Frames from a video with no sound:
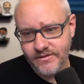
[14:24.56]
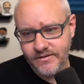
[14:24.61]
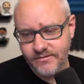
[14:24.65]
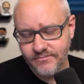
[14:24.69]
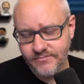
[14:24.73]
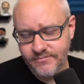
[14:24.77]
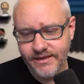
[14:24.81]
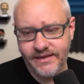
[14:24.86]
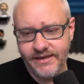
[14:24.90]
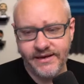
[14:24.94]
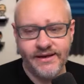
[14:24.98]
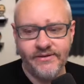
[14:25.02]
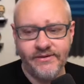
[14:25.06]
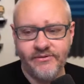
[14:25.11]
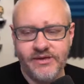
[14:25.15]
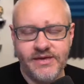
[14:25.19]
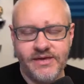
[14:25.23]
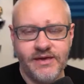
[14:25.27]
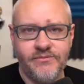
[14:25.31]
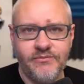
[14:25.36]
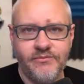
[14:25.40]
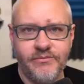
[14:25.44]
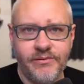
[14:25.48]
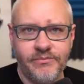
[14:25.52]
now I
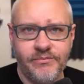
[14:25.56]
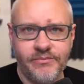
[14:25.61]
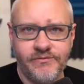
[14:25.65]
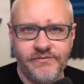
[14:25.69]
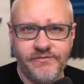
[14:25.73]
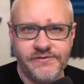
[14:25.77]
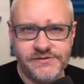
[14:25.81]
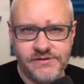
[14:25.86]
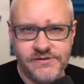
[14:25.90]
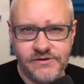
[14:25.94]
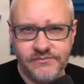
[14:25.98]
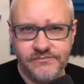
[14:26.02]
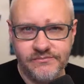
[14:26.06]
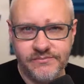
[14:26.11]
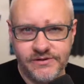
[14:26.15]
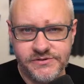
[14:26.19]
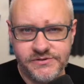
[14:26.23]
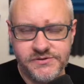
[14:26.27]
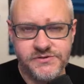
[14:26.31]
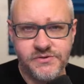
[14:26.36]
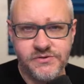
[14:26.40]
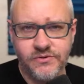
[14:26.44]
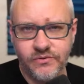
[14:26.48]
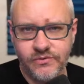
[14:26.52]
can't remember if it's called
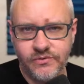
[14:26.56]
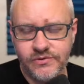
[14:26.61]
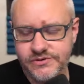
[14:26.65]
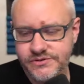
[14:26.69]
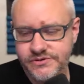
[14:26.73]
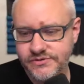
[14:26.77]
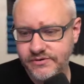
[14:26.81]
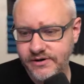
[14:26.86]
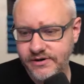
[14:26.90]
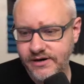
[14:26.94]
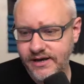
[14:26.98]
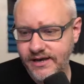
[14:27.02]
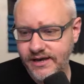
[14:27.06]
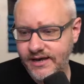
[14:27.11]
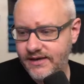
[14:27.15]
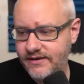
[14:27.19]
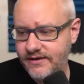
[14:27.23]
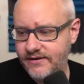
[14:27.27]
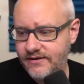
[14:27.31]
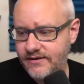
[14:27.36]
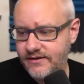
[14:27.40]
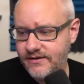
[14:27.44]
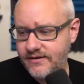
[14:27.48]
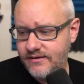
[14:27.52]
Middle School or Junior
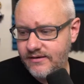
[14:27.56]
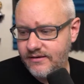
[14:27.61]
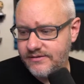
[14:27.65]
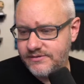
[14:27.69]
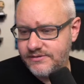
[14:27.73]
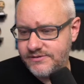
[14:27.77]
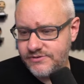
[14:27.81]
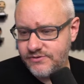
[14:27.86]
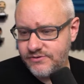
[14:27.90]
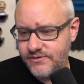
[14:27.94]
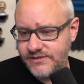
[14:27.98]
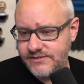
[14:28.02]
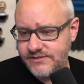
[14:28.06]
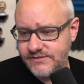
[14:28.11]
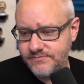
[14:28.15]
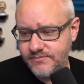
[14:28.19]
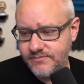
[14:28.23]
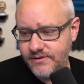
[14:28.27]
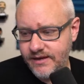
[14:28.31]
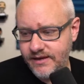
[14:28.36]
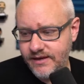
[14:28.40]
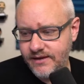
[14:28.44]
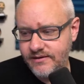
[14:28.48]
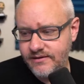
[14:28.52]
High. It's directed
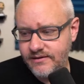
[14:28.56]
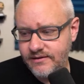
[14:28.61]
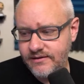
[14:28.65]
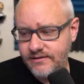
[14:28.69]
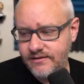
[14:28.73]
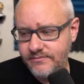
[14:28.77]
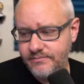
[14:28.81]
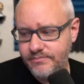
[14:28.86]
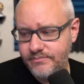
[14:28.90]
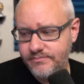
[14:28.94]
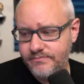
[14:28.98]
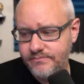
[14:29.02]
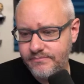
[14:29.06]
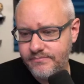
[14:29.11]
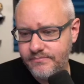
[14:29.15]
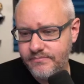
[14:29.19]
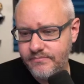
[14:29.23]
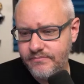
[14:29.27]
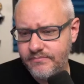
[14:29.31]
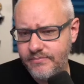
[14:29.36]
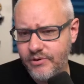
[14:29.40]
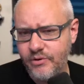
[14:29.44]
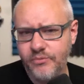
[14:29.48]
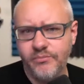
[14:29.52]
by
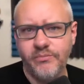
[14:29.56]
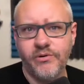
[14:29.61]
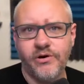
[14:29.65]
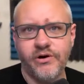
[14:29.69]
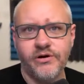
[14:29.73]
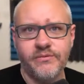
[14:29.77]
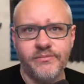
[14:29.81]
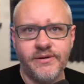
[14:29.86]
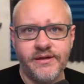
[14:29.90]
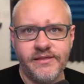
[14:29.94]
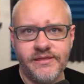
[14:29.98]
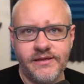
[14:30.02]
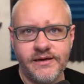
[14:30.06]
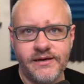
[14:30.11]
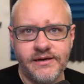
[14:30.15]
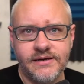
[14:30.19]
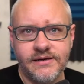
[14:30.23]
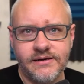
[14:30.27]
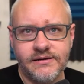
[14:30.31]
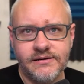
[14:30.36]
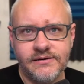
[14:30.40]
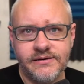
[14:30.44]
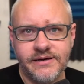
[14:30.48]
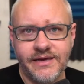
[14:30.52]
Bo Burnham, I
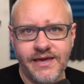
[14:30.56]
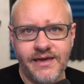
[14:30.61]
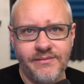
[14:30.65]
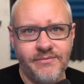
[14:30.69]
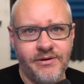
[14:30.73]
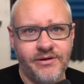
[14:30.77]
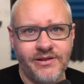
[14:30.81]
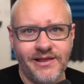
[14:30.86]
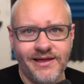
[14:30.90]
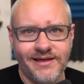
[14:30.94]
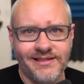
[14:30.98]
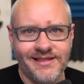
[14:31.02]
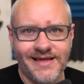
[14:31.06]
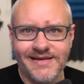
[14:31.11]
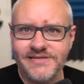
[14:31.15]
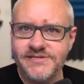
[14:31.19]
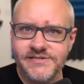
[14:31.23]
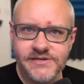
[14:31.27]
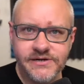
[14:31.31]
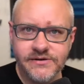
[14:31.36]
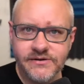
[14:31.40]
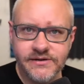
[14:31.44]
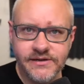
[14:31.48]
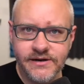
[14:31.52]
think. Came out like
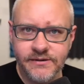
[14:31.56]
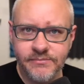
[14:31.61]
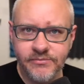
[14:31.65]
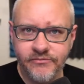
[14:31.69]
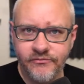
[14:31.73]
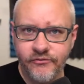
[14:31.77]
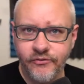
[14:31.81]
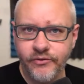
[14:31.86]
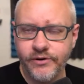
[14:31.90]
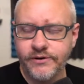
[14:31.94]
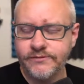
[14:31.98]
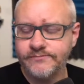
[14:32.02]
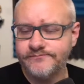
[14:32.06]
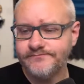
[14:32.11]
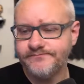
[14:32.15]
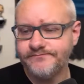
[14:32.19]
last year, the year before.